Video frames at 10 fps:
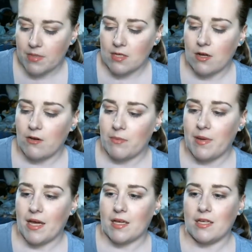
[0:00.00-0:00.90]
Going
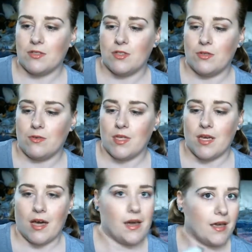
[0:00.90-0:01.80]
back into
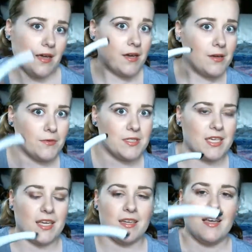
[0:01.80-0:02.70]
the eye
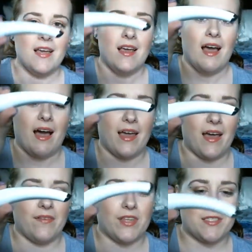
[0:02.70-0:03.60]
routine, I
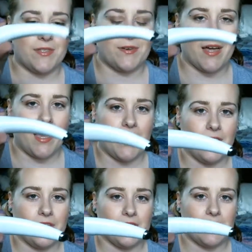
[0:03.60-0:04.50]
have this little guy
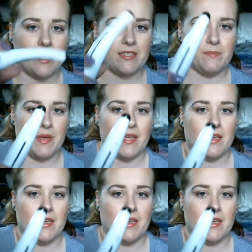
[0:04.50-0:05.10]
here. This has been